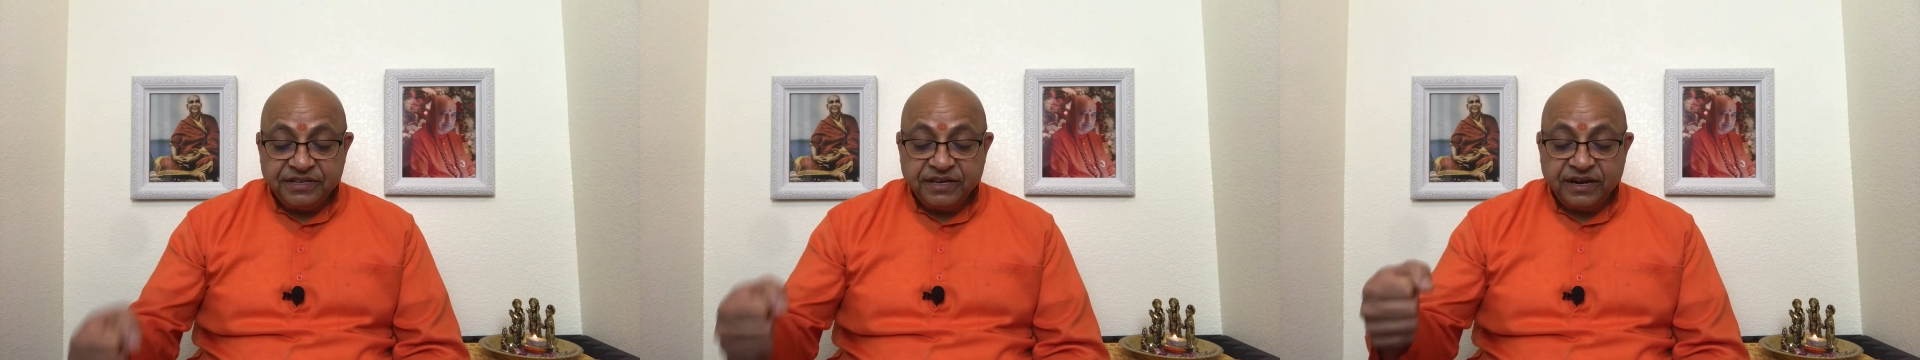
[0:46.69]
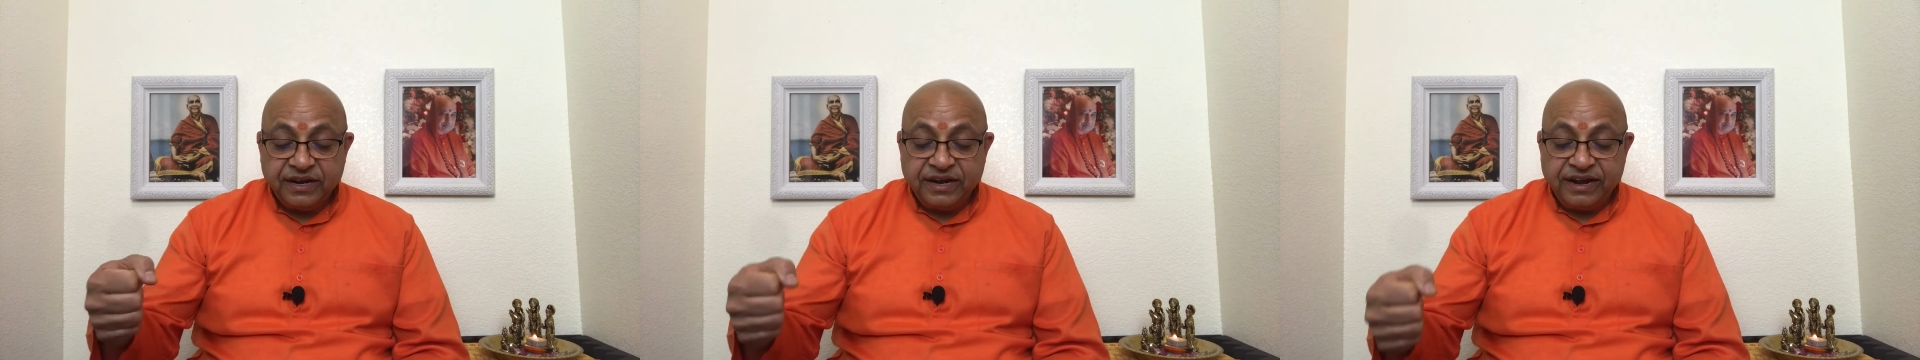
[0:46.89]

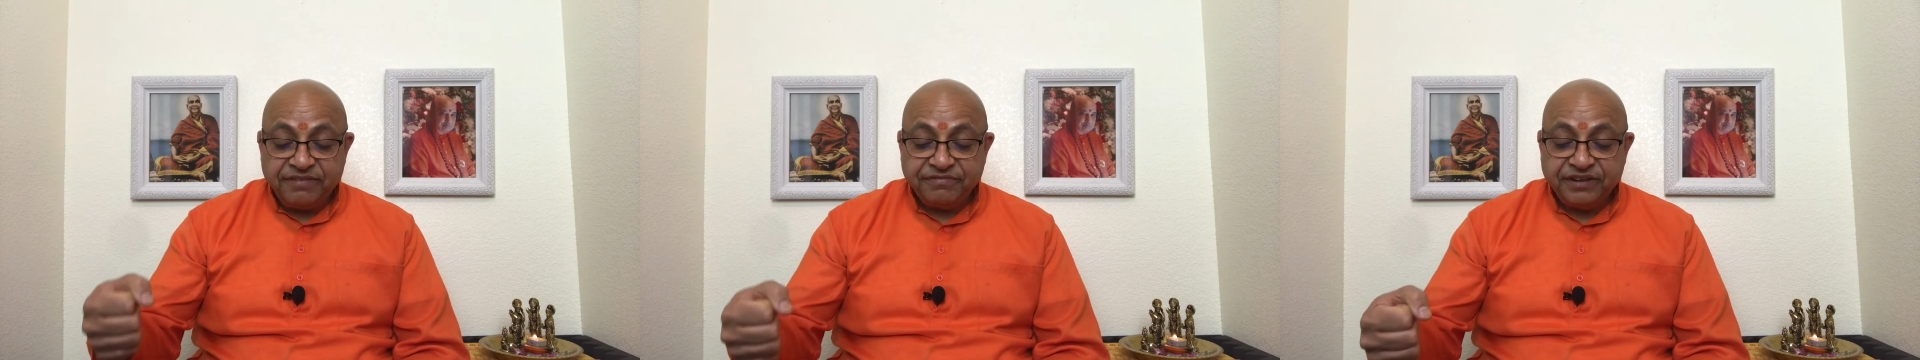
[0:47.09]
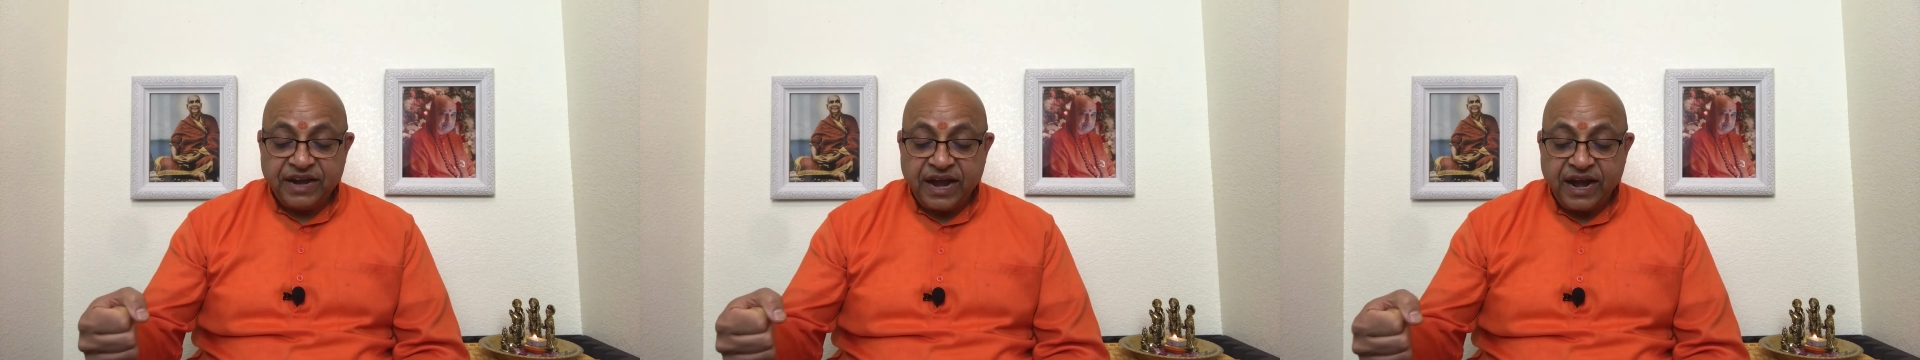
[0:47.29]
her
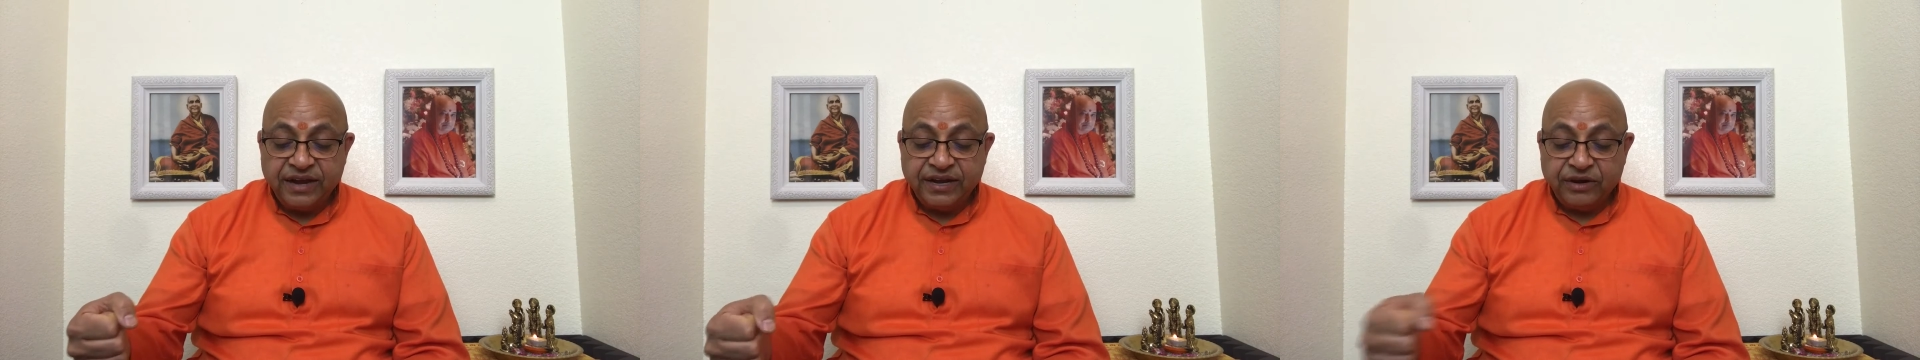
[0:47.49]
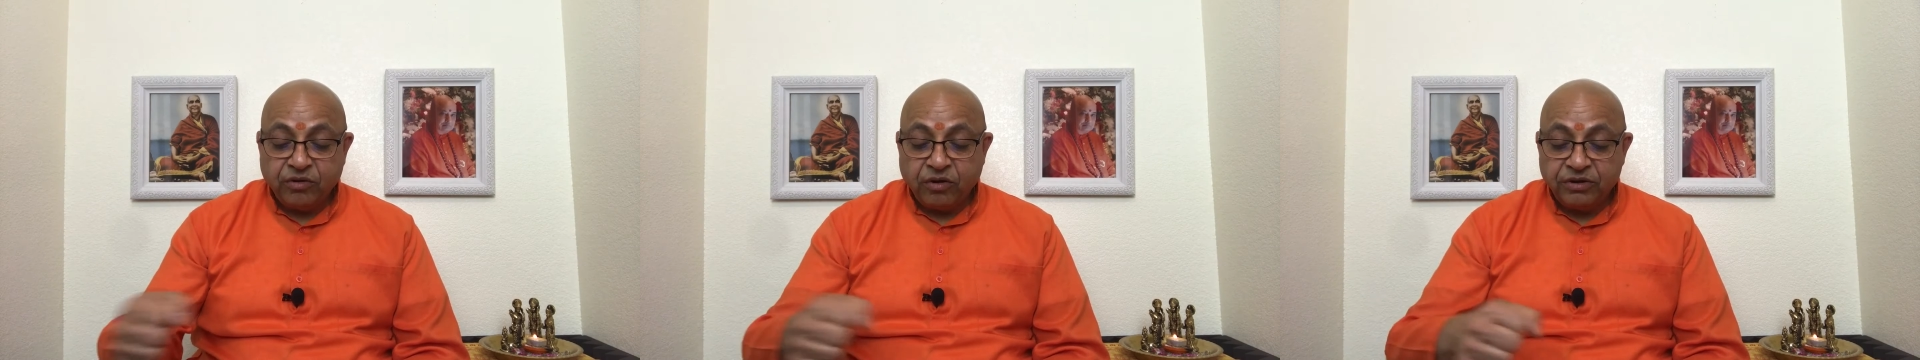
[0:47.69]
left hand
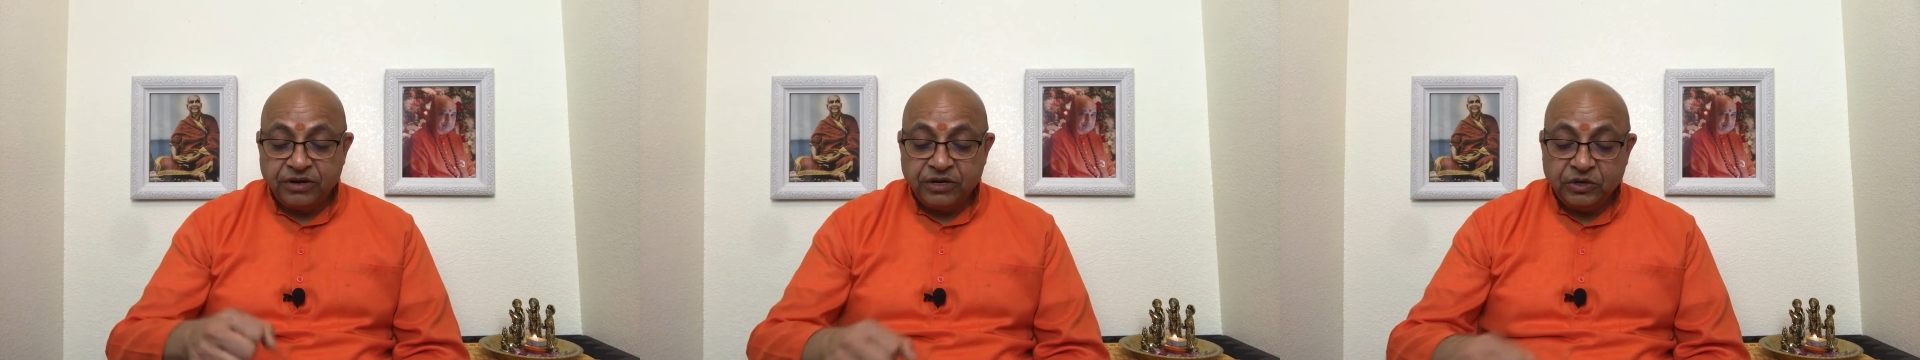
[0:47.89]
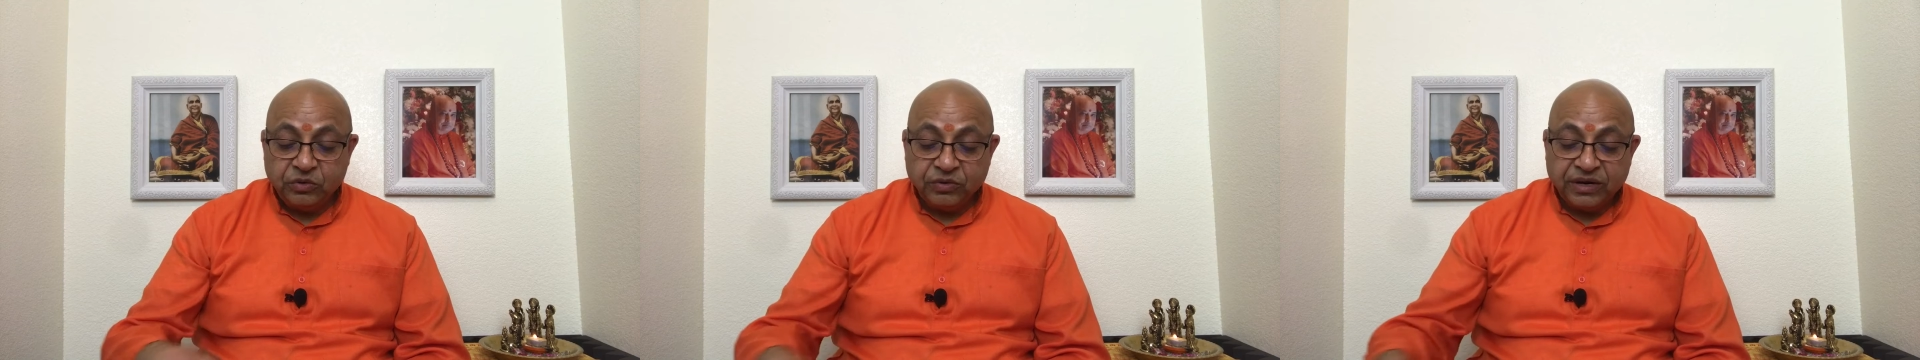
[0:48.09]
in order to